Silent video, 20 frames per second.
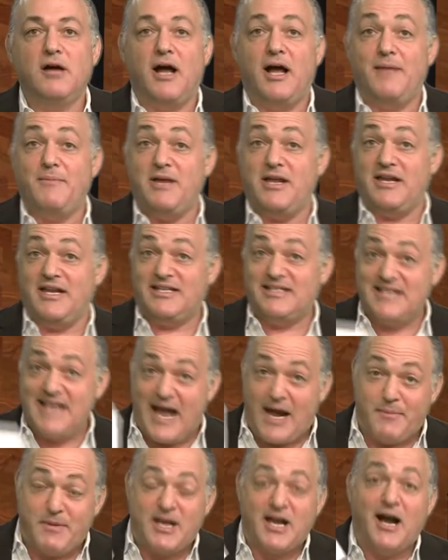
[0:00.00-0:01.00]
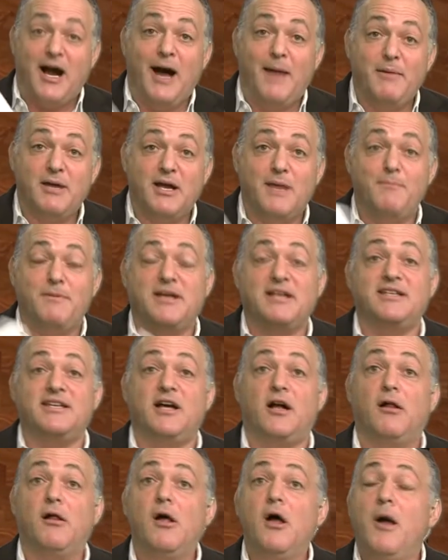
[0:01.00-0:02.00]
I mean, it's now becoming a big
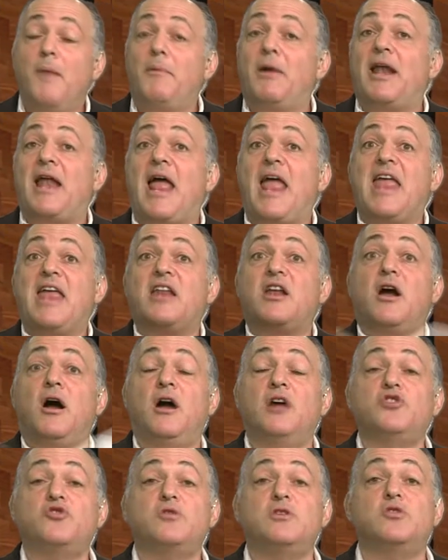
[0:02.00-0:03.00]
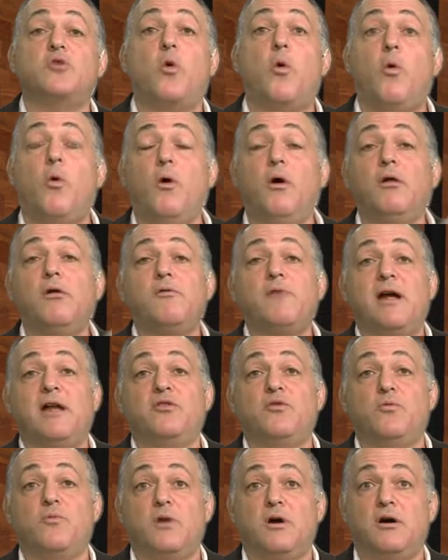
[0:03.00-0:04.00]
deal, but in countries all
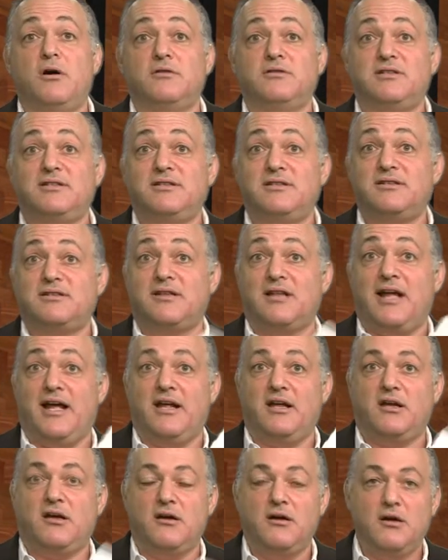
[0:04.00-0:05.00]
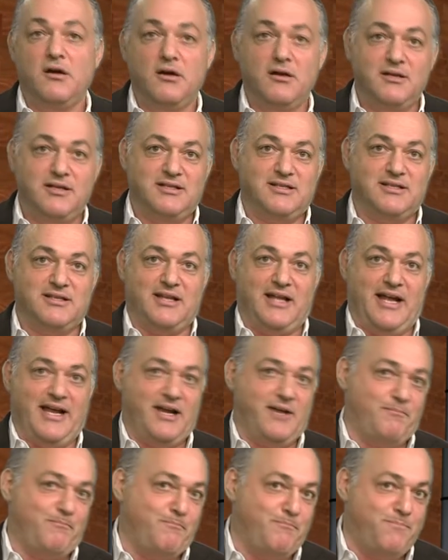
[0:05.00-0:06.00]
around the world, this is like
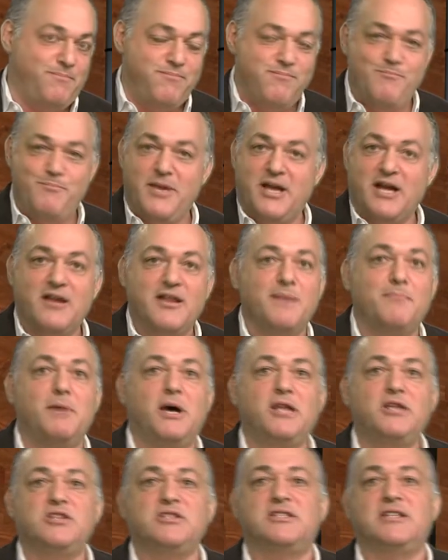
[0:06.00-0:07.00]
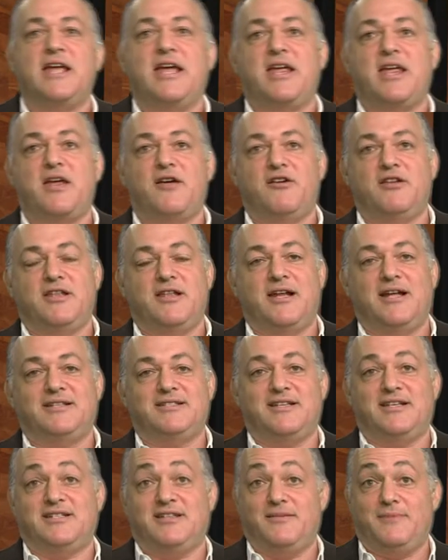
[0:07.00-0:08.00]
bigger than Mother's Day here in the United
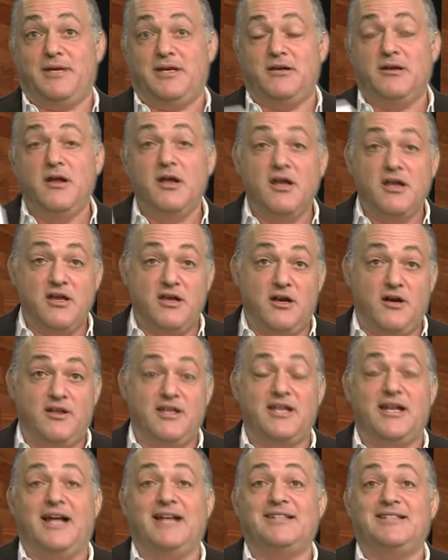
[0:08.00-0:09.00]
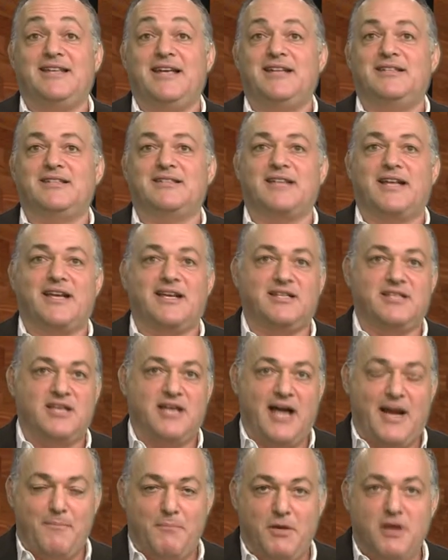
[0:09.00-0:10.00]
States. I mean, you know, in the United States, it's like you
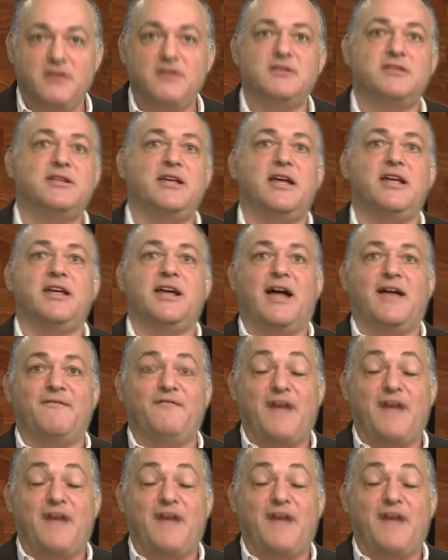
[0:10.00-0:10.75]
got Mother's Day, you got